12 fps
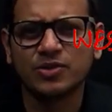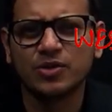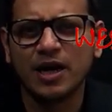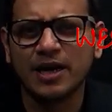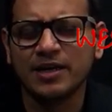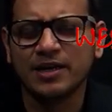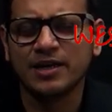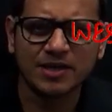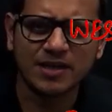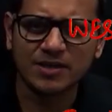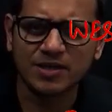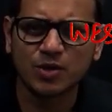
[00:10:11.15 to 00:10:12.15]
and it, is
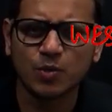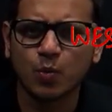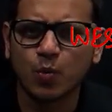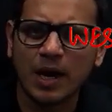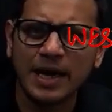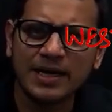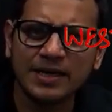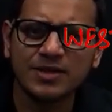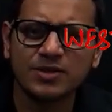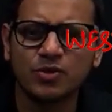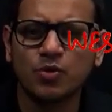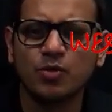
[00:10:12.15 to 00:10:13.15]
it why it is so
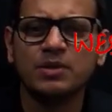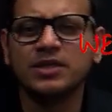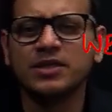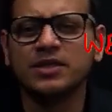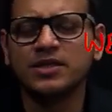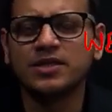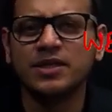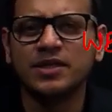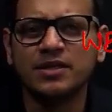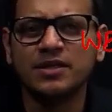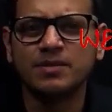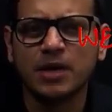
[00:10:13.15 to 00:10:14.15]
much interested in
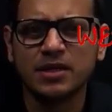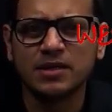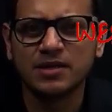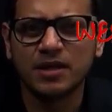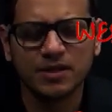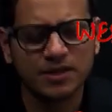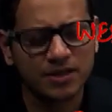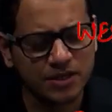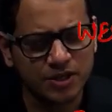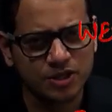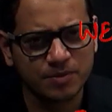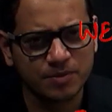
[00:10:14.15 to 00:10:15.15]
Pakistan, in the Kashmir?